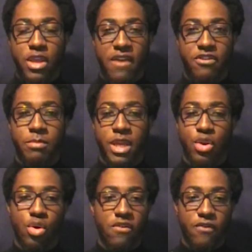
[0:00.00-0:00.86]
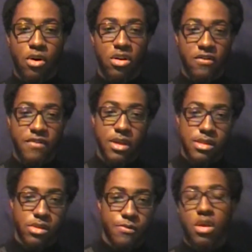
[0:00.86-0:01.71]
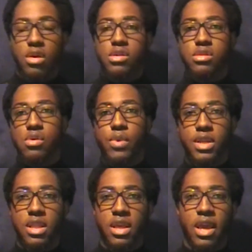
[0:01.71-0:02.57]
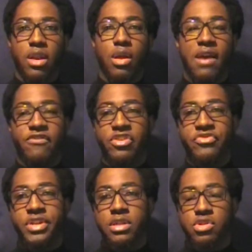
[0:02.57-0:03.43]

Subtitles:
You have to make note of all of this. So once again, after a renal